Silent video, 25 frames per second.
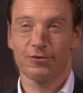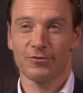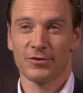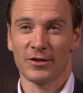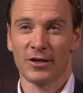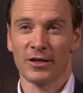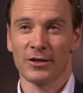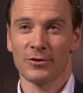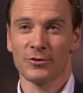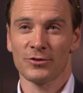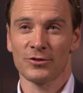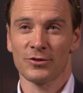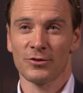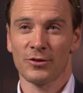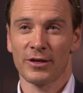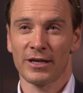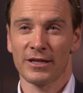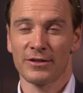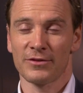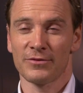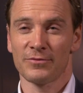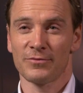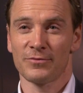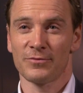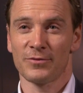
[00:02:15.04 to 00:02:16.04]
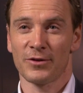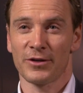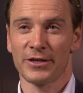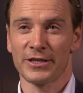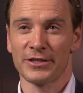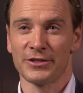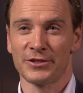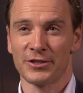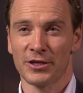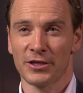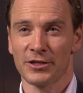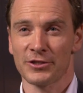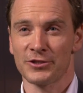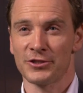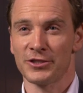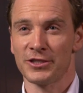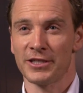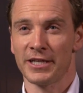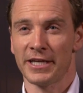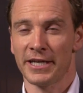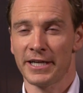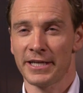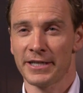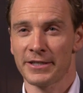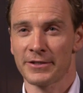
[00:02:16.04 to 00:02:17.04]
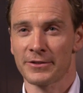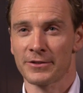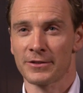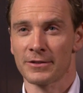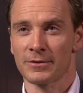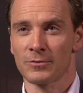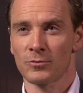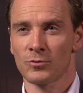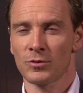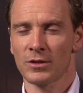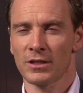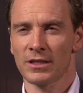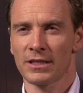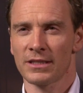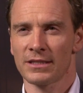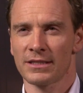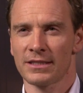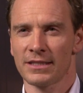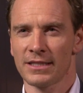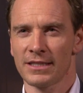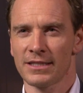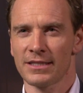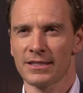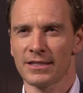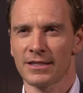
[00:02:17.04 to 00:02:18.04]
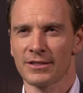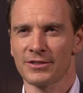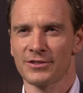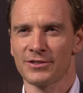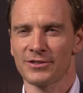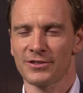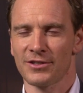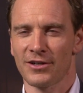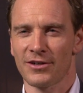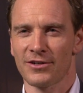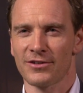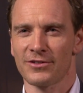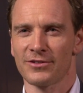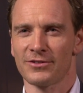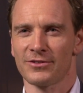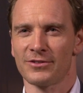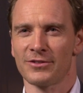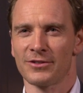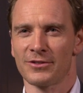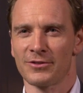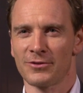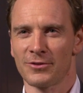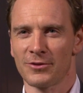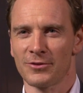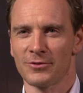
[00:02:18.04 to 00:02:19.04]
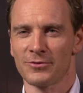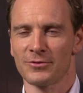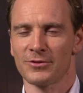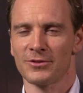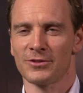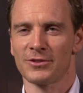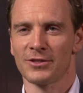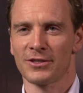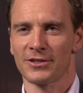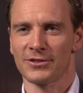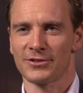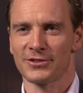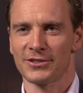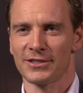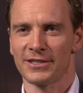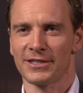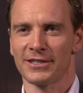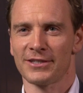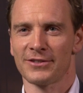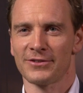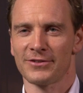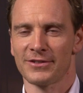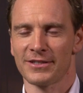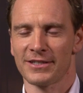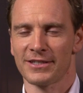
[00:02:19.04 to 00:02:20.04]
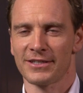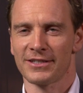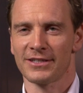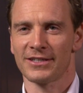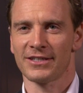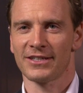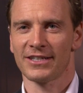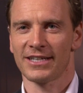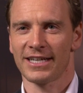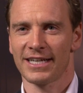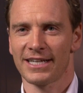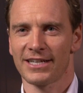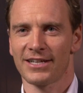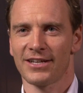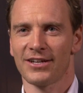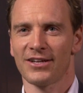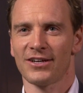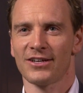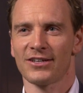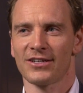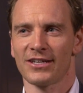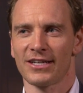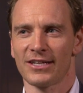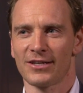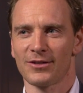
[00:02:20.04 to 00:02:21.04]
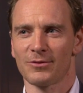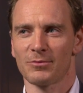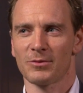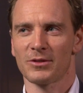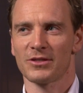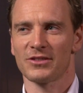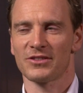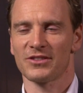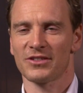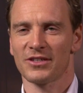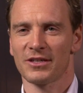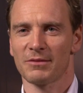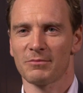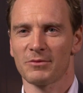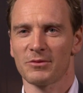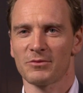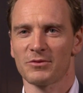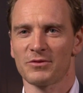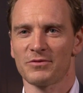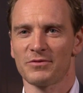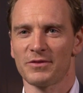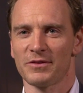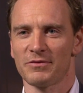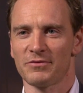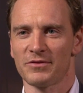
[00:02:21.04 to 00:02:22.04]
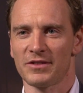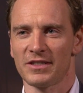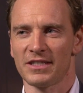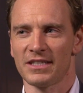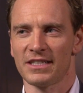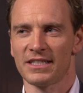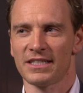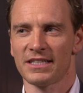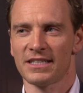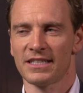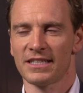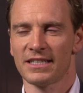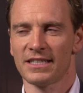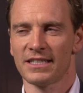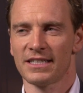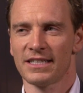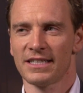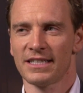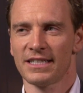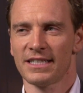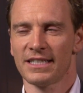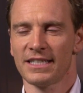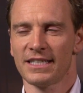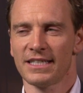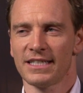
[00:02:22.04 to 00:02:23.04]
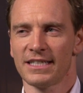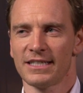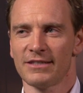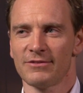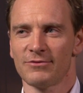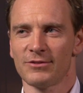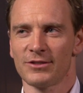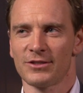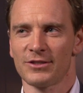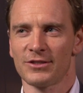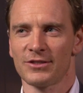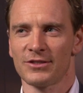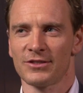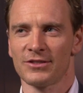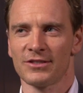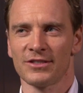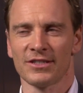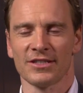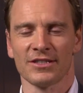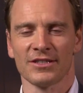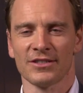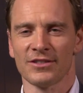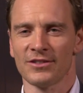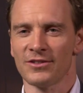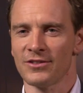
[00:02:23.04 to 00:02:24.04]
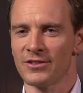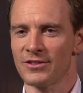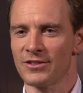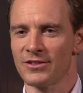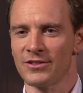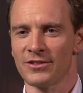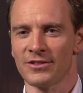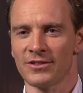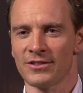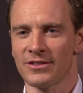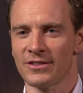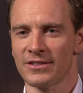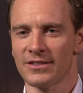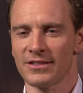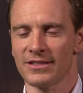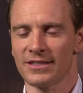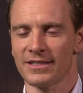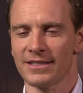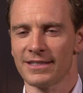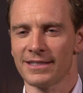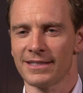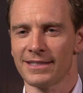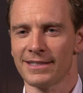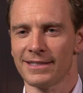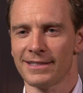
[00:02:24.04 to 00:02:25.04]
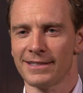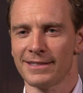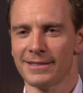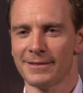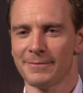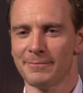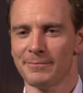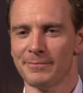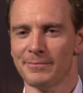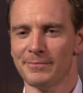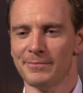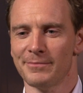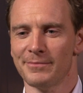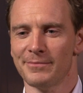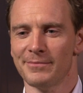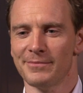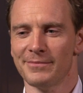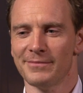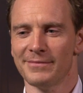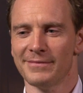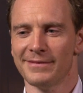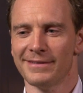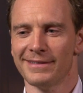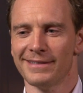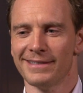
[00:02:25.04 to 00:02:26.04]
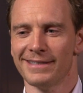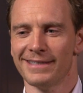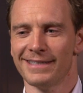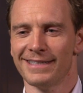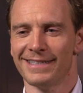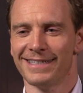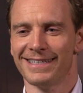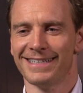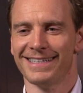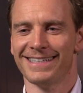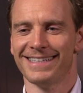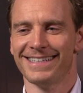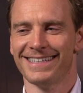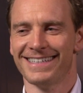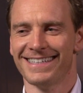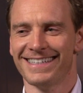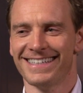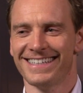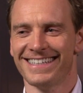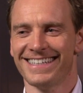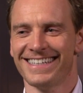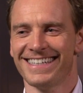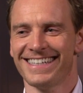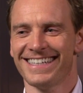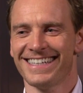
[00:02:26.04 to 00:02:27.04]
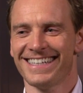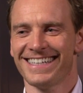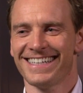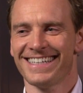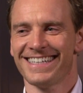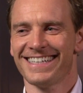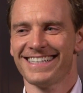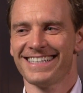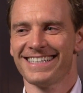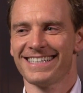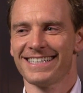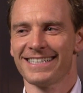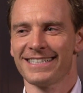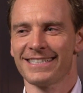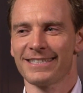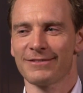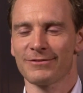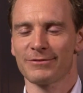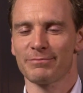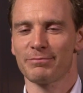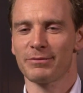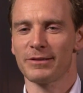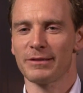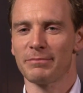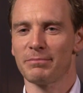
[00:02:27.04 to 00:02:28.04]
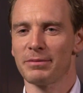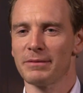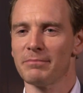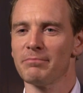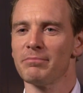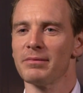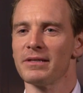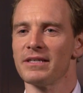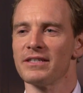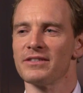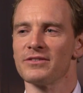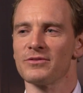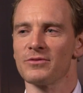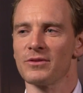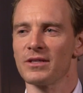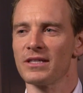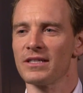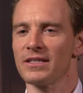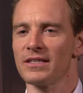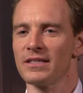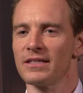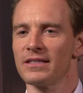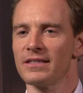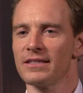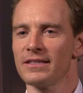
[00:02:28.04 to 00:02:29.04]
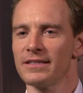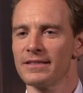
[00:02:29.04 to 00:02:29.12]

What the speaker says: I also had very dodgy hair. Well, I started to grow the dodgy hair then. I had long hair by the time I was 15, which didn't look good. And I was pretty pimply as well.